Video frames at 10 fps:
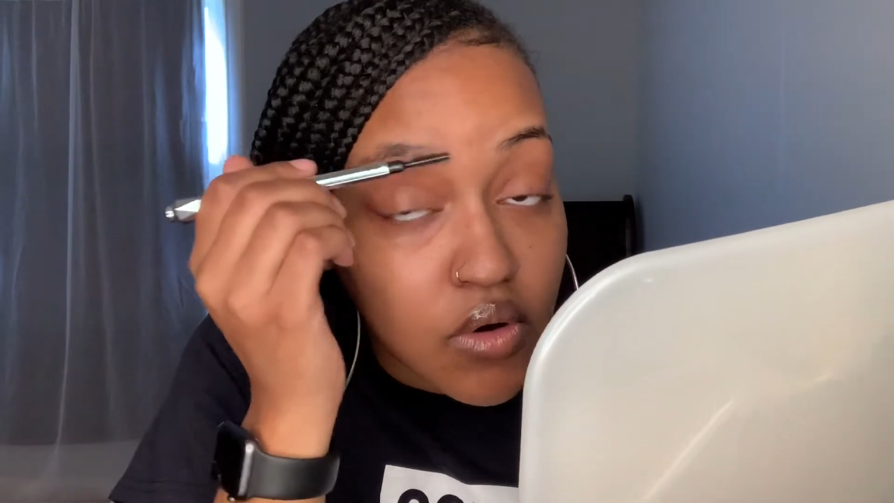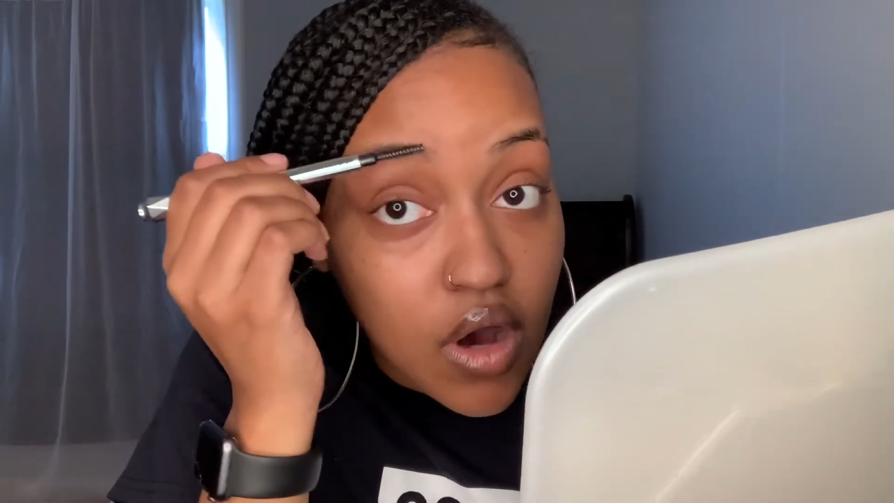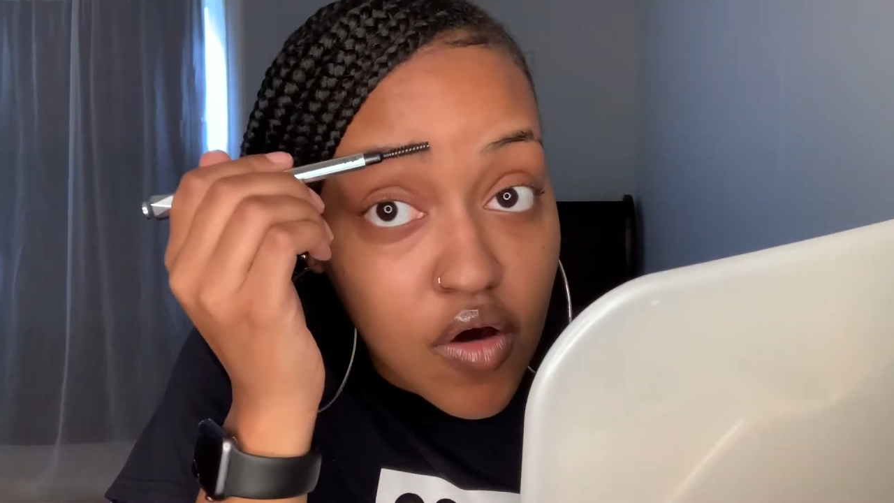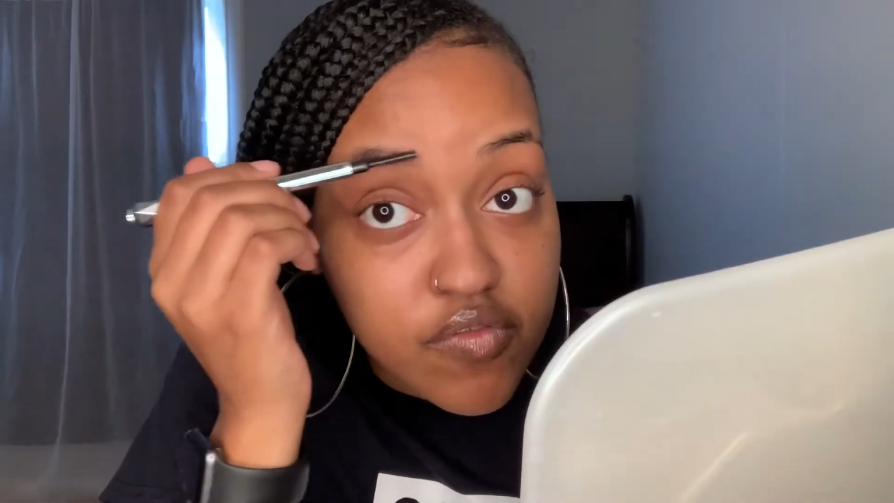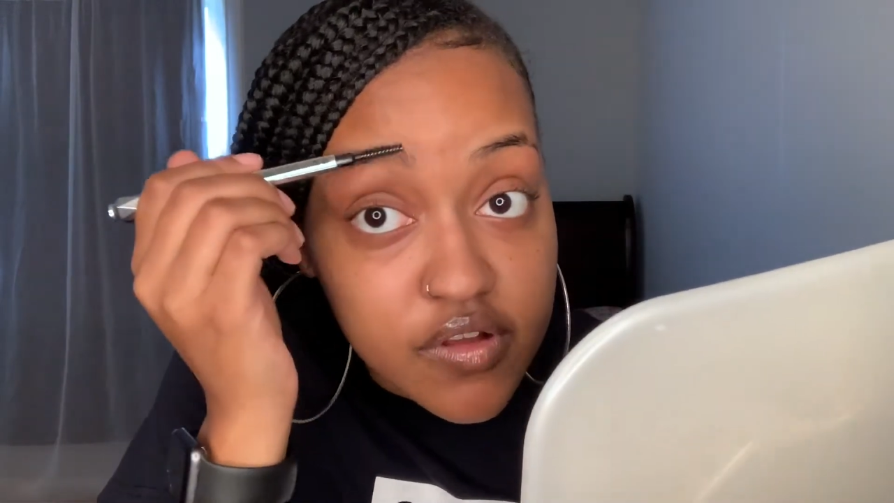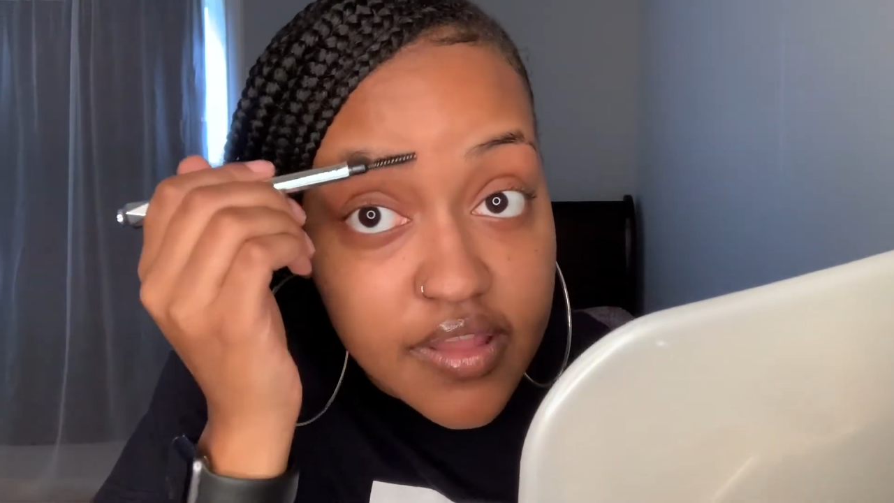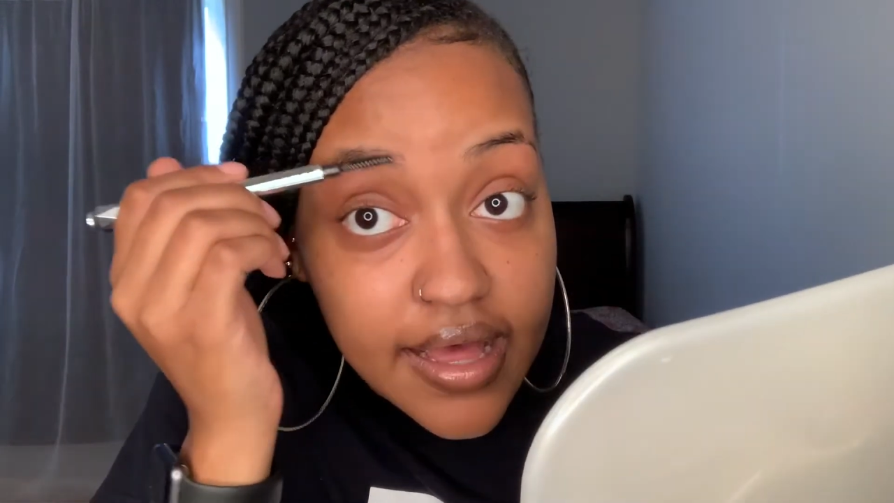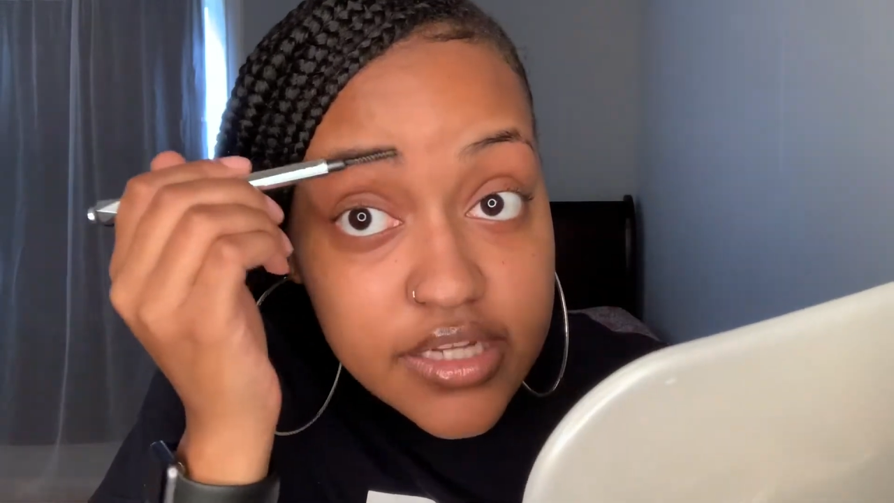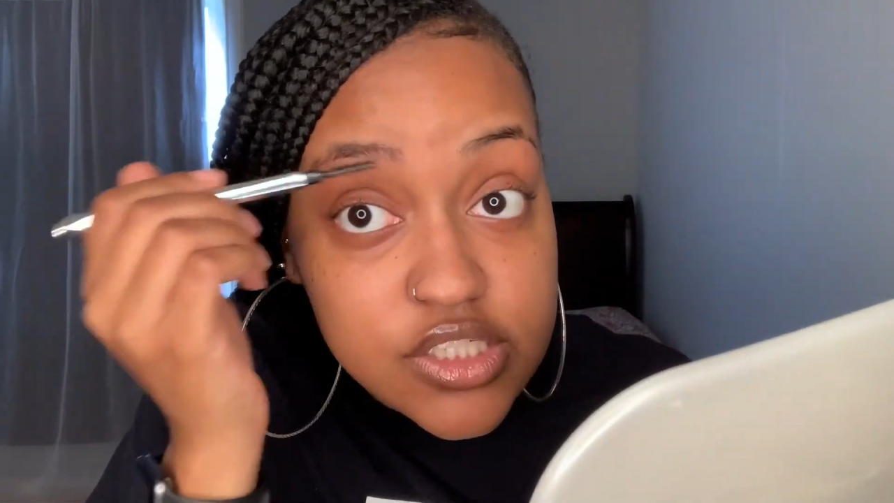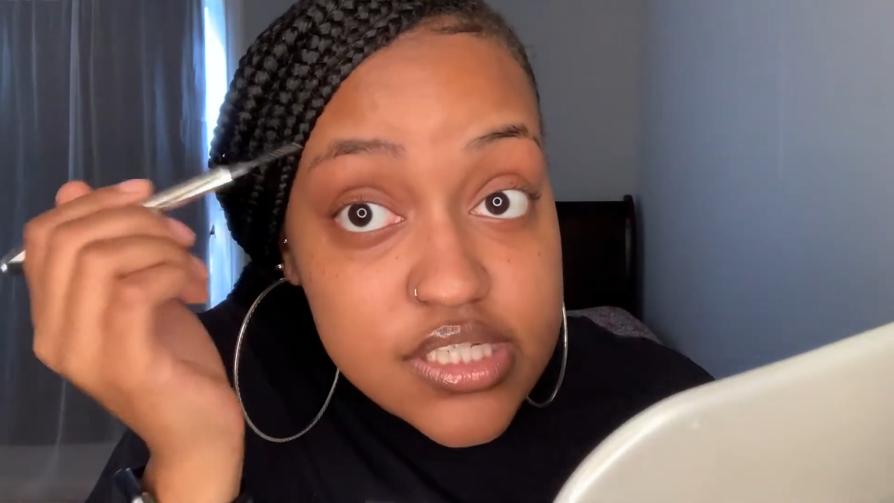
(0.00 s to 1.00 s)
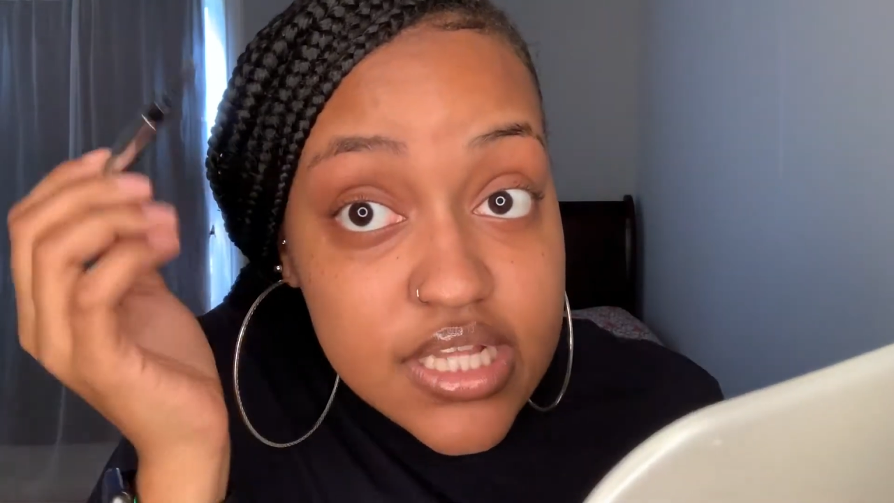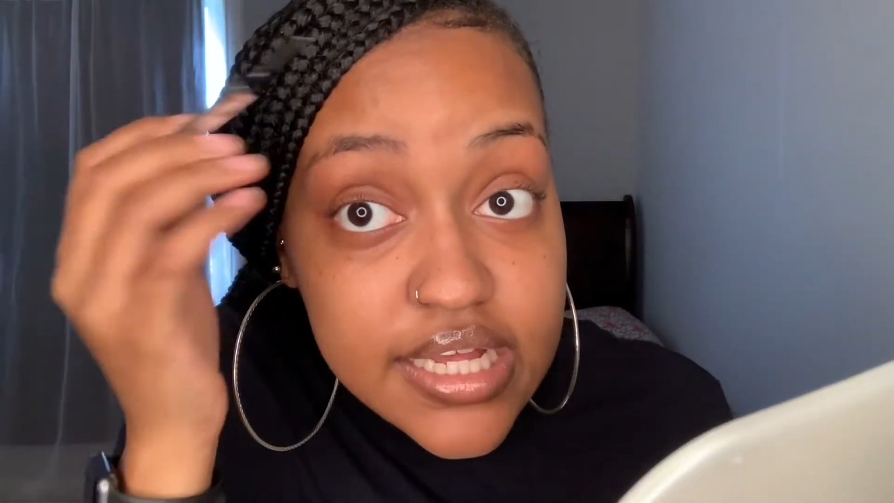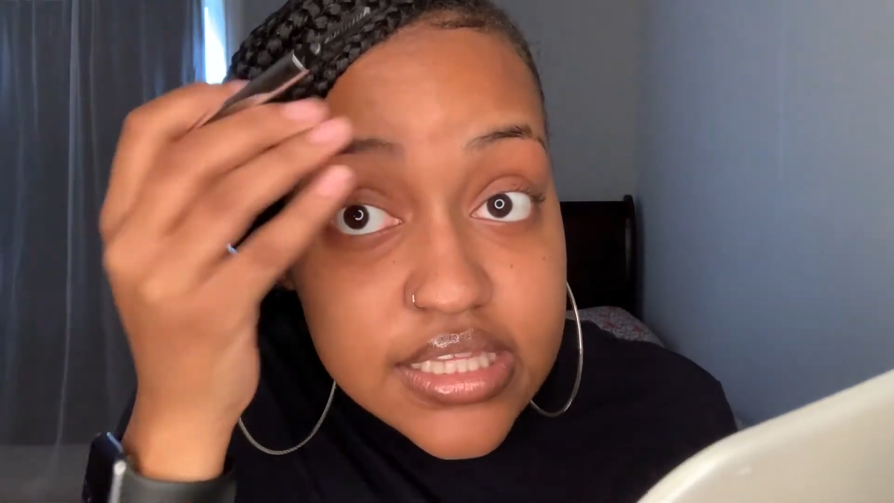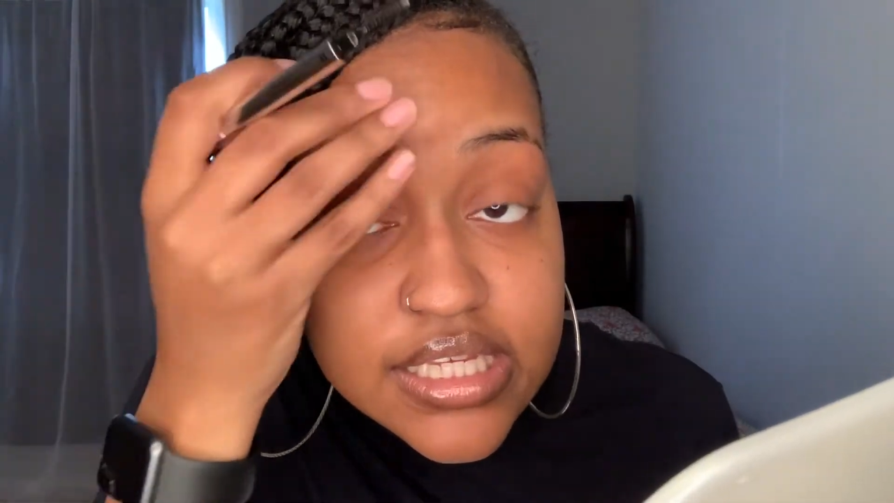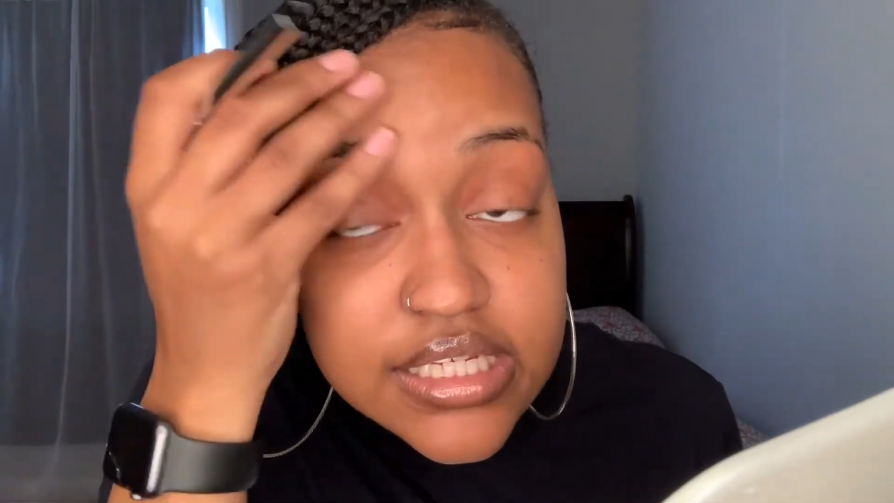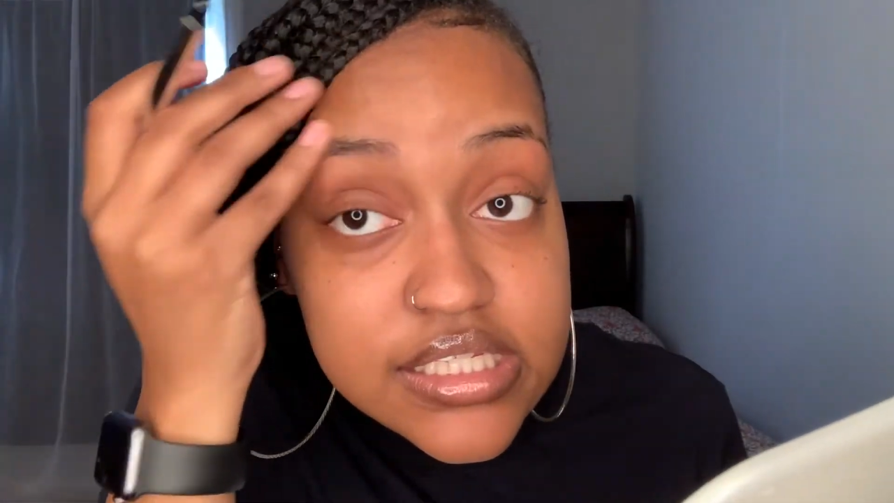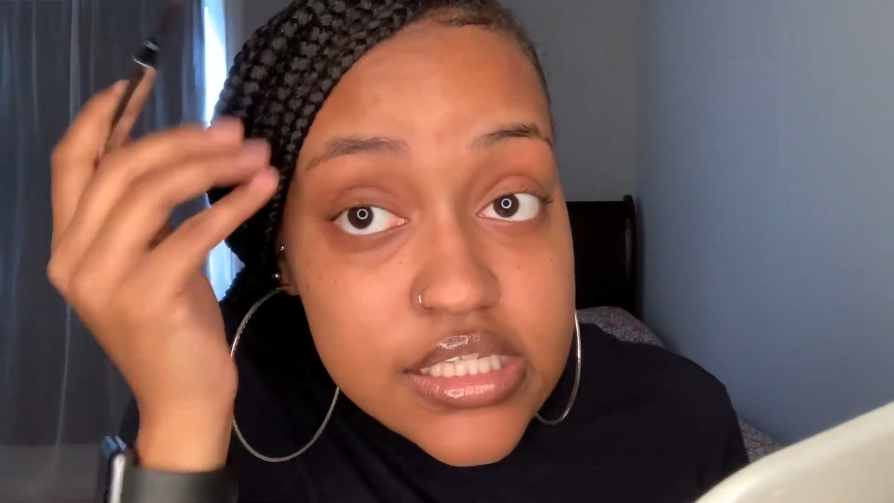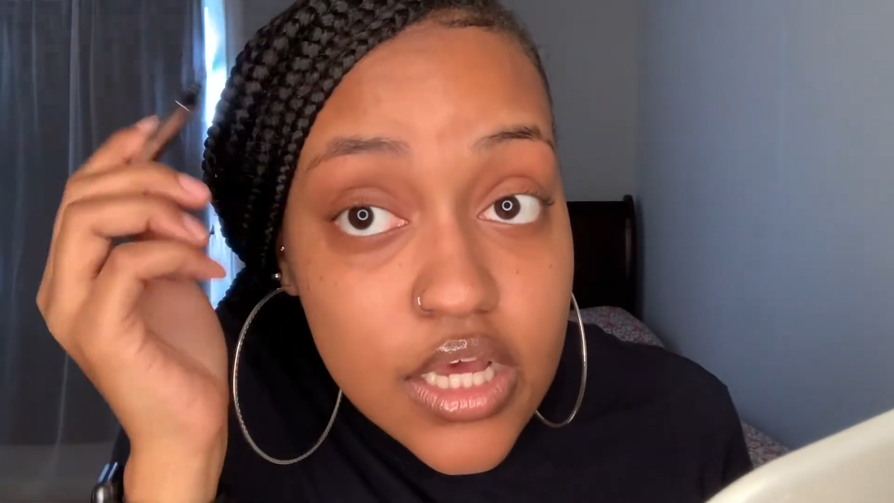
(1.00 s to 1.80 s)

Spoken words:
over that just like this